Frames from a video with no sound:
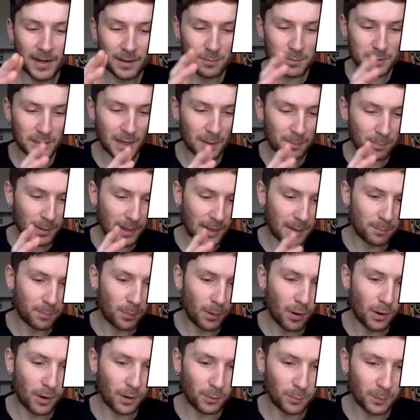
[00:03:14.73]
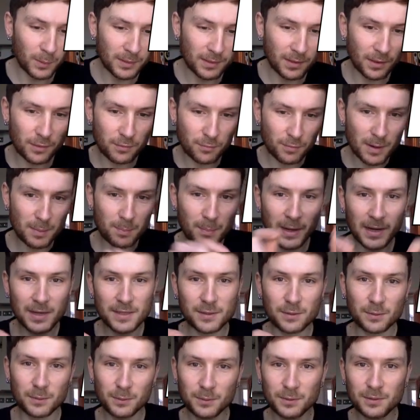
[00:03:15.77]
it was like playing Pong with the 3
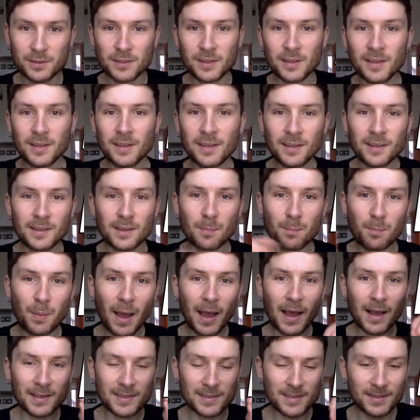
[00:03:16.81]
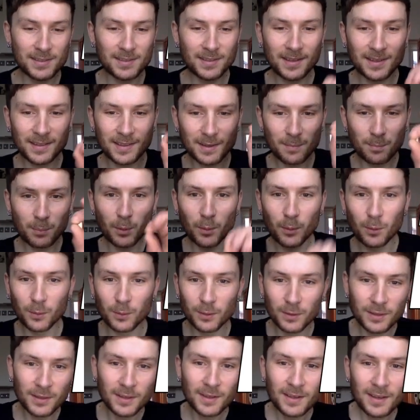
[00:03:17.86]
pixels, the bats and the
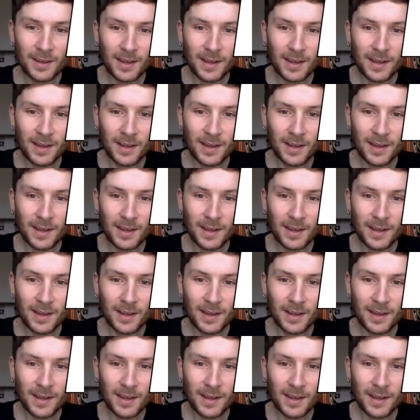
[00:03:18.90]
ball.